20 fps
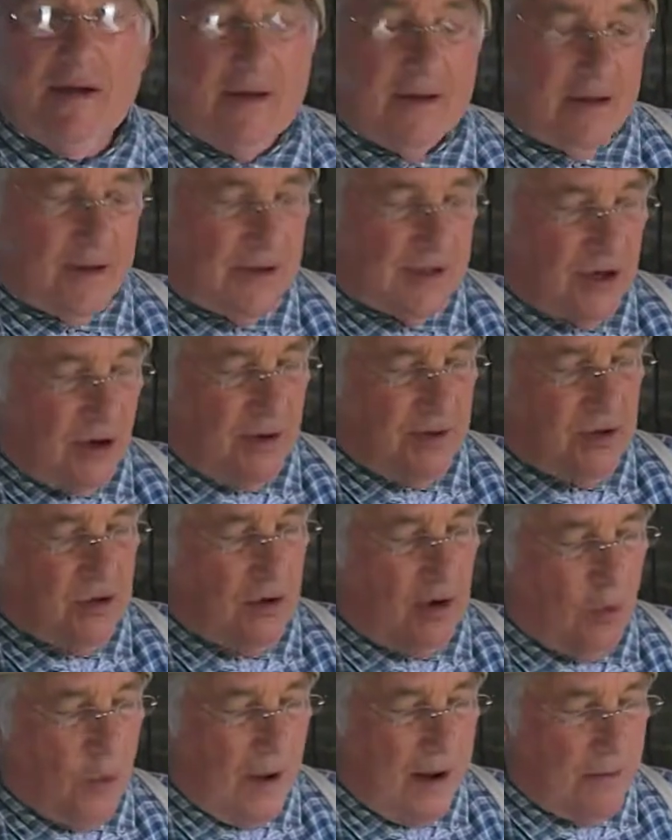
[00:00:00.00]
so I'll do
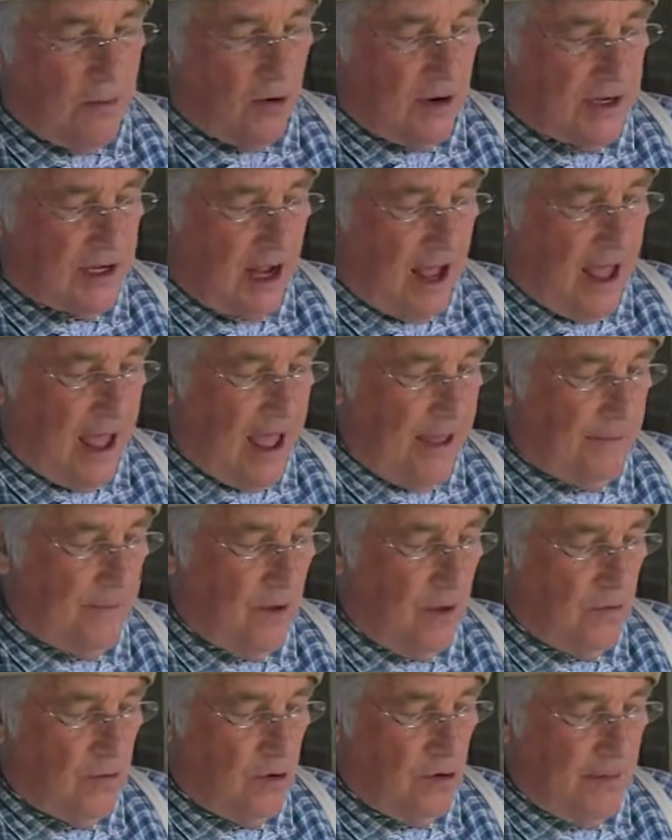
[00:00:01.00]
it one more time.
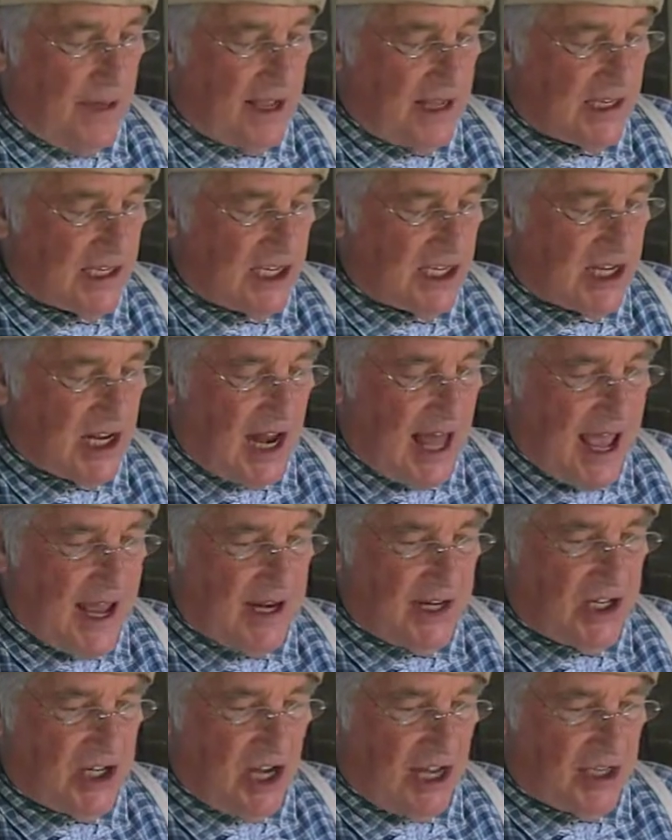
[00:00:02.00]
We'll make a slight
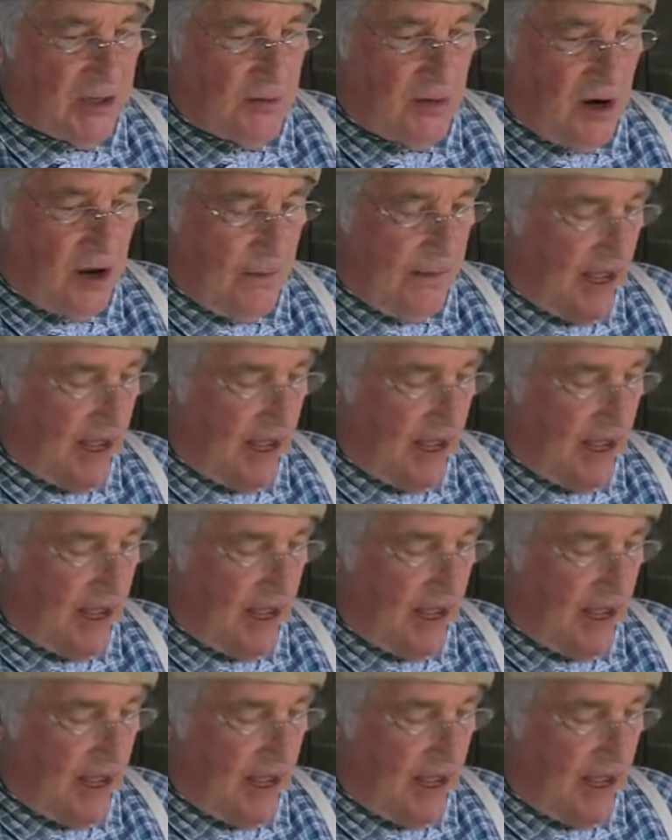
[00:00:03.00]
adjustment on my